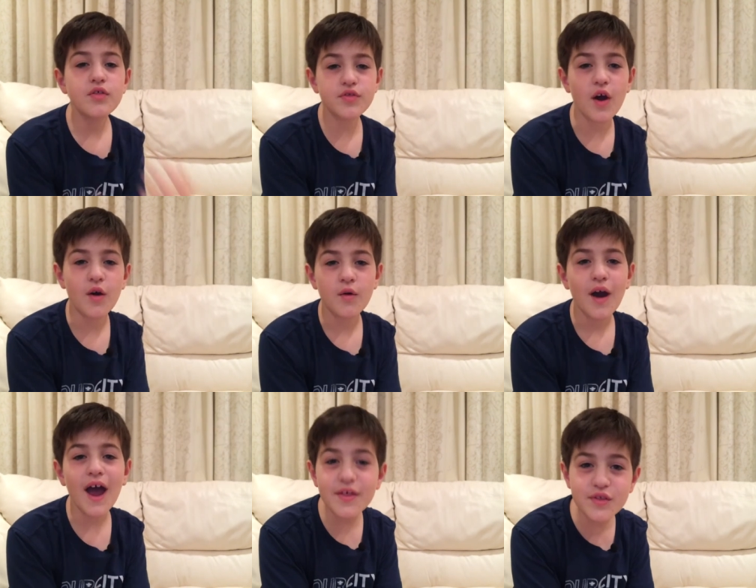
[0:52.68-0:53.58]
So,
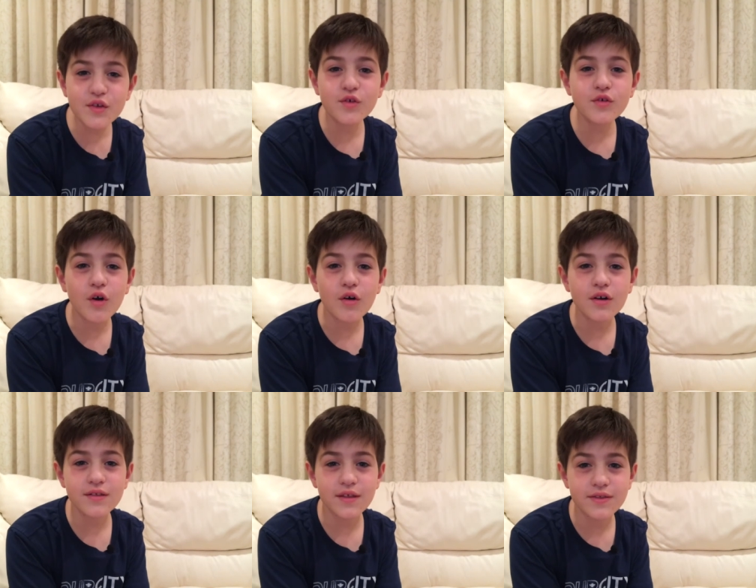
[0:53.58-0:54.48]
as the new
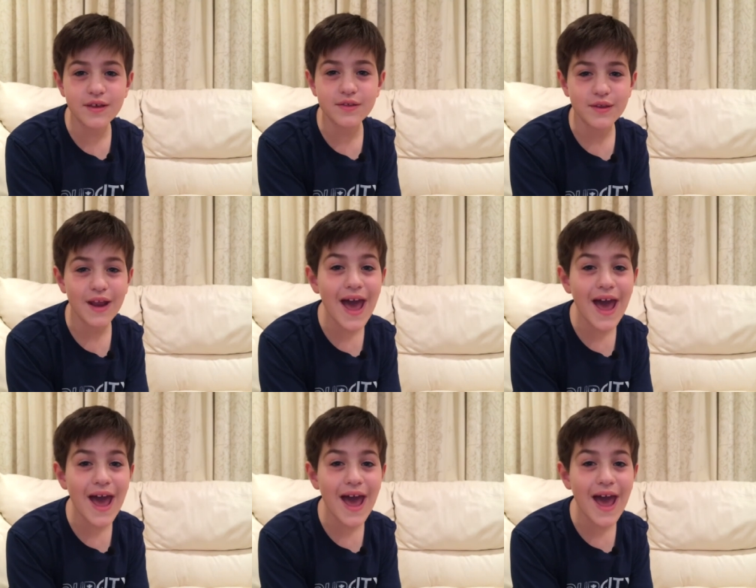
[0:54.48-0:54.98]
goalie this season,